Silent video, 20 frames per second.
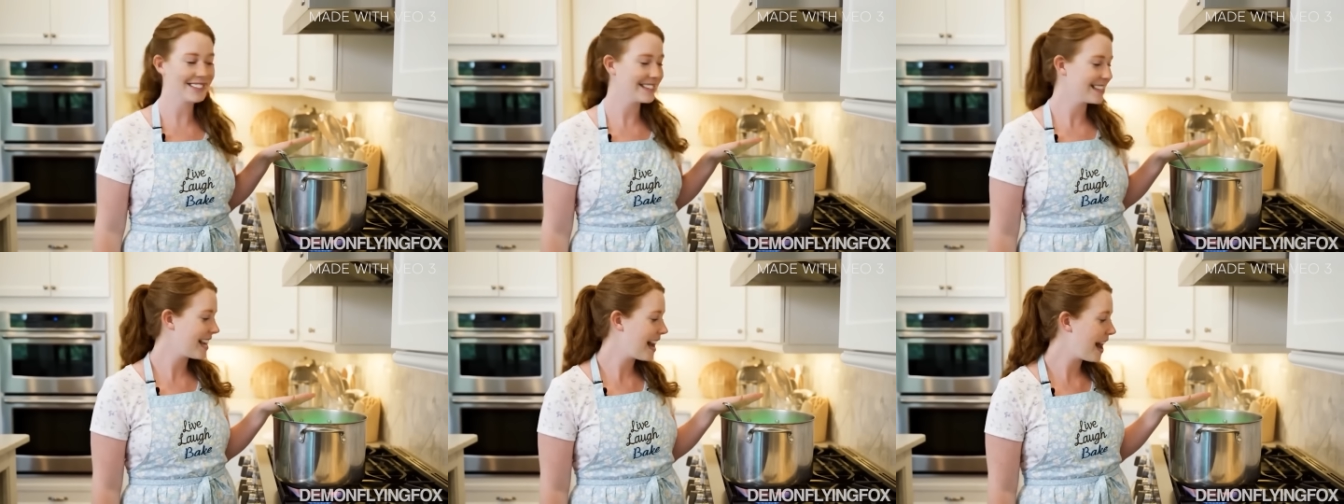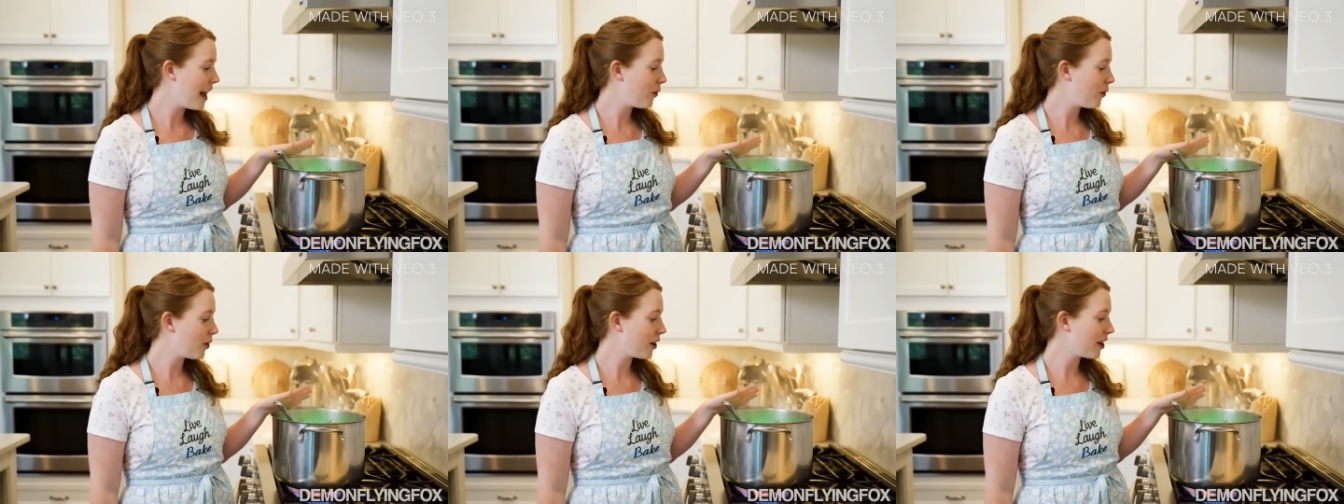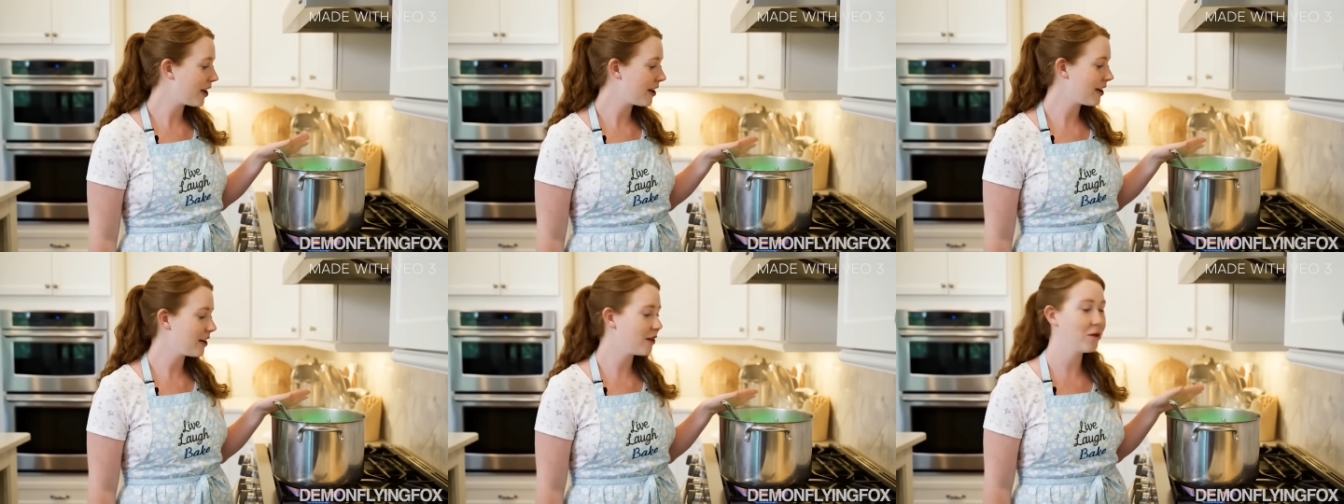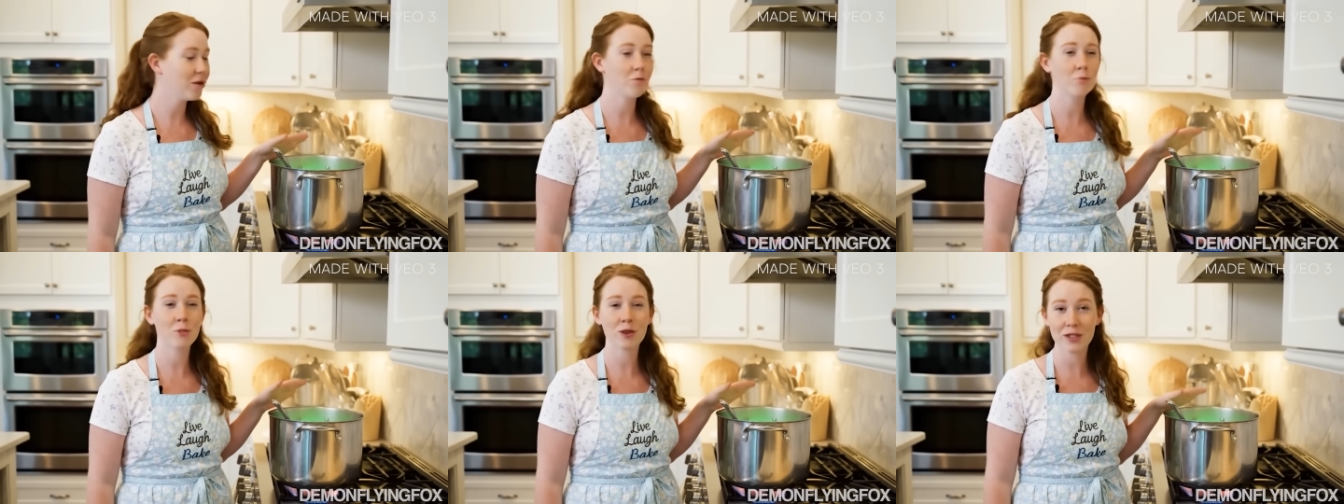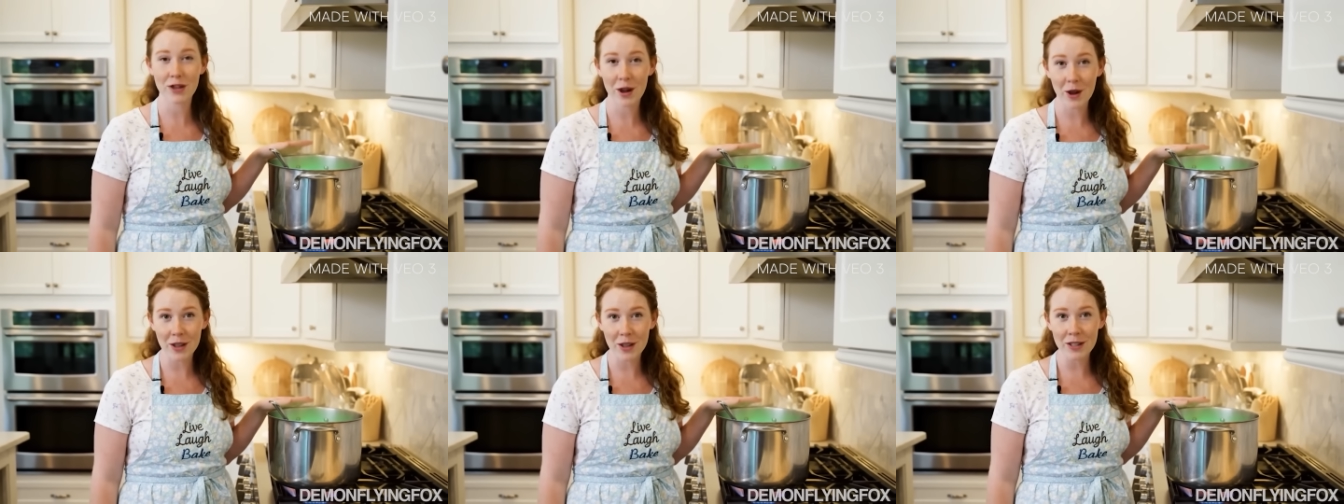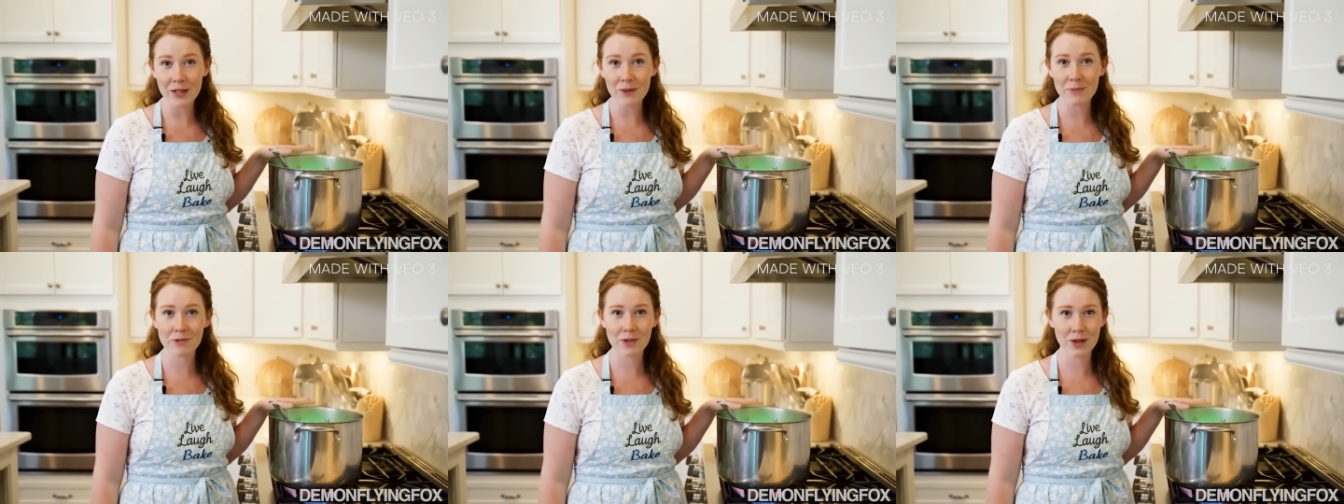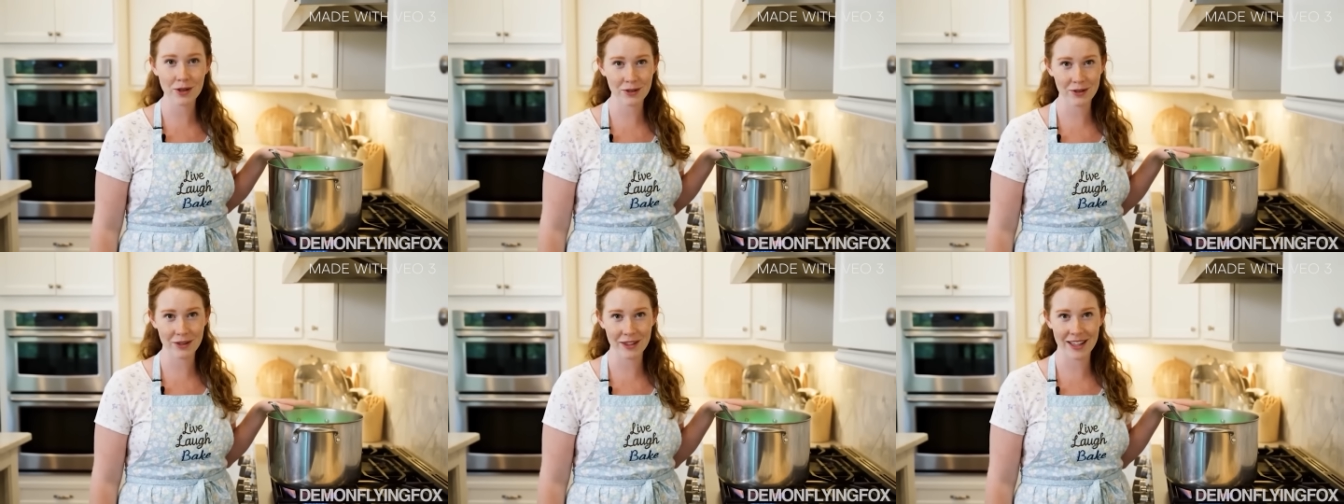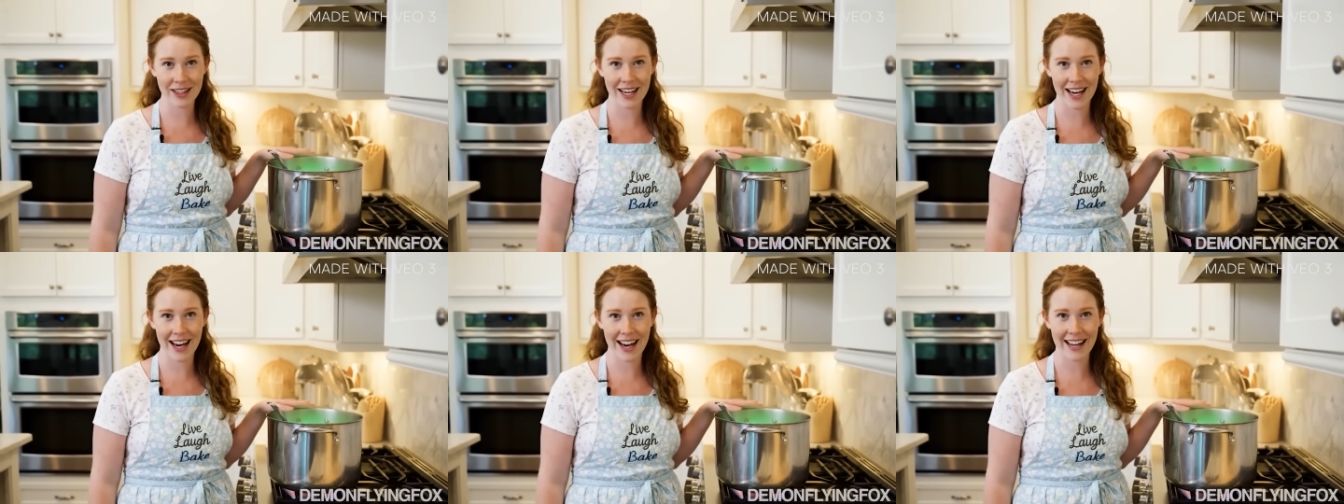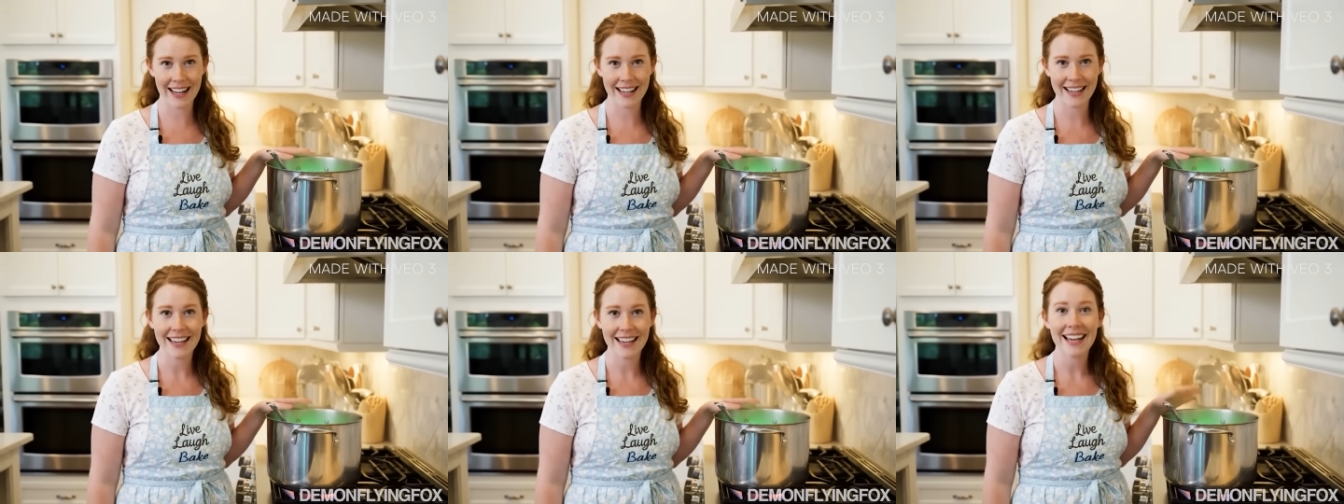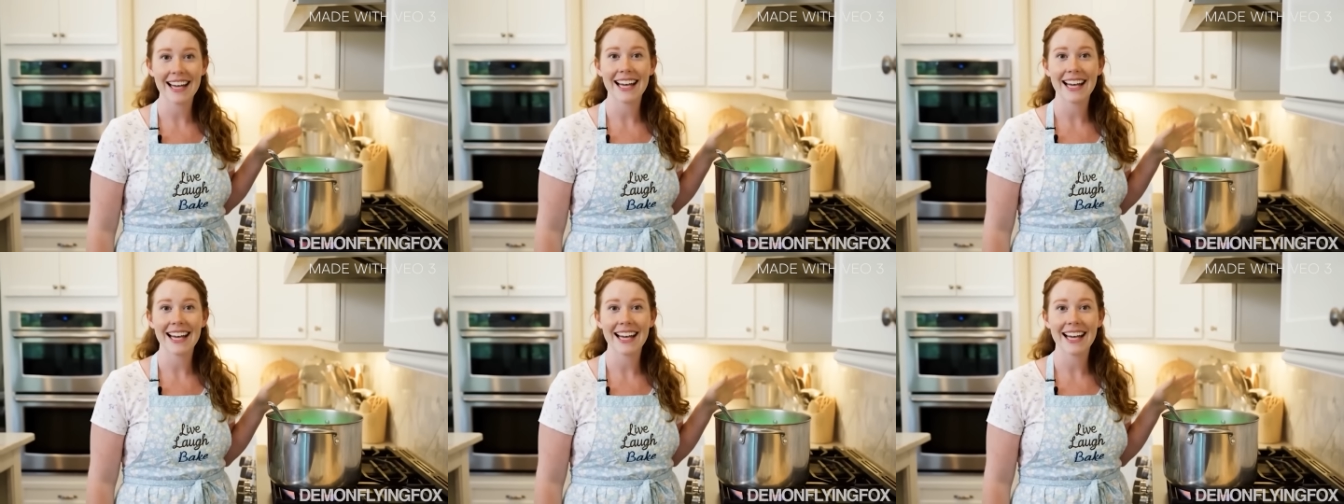Today we're cooking with plutonium-239.